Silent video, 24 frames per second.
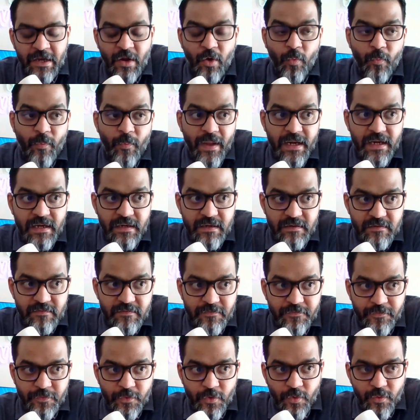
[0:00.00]
now when
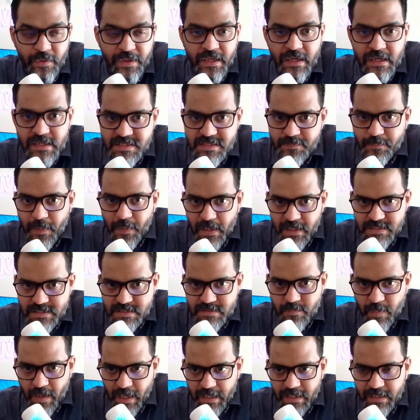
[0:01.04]
few years
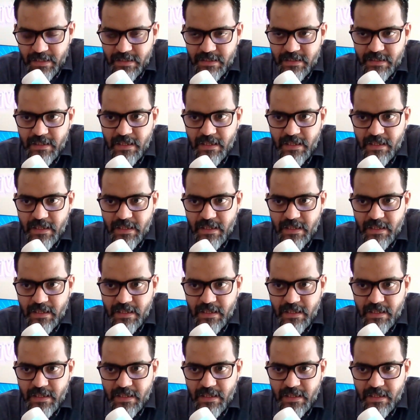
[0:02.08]
passed by